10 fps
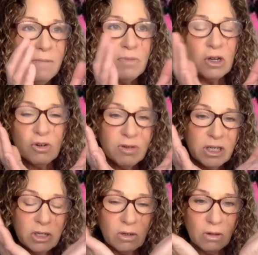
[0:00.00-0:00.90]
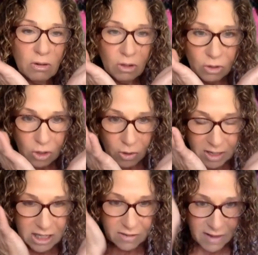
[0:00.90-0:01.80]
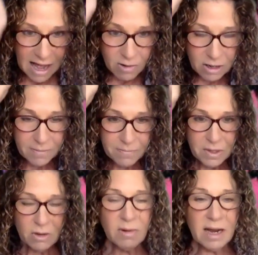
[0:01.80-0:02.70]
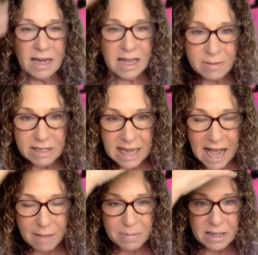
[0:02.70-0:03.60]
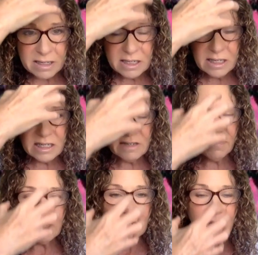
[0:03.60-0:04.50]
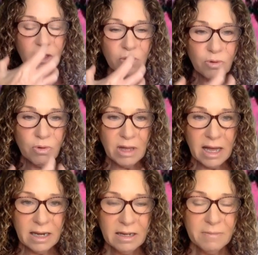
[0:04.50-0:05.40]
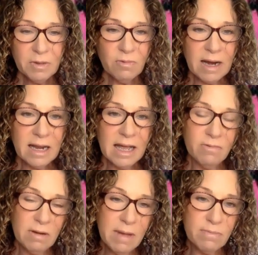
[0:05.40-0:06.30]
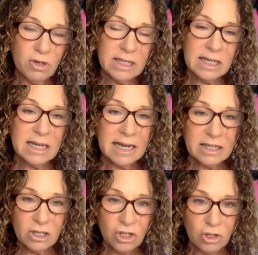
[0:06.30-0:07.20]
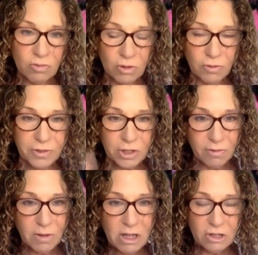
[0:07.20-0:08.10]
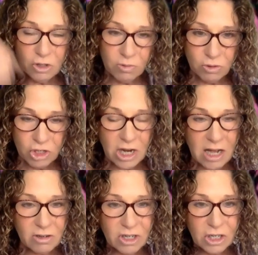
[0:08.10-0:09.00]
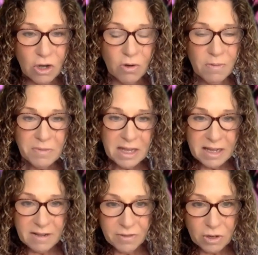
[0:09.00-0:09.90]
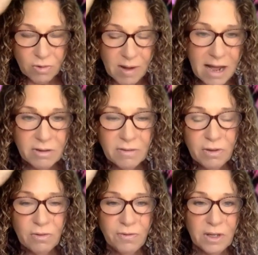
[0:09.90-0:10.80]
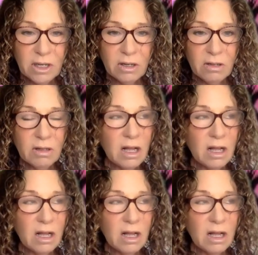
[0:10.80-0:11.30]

a crystal lotus flower, right? And tap into the divinity through that, right? And remember, it's connected to the root, so the root chakra. So if the crown, if you feel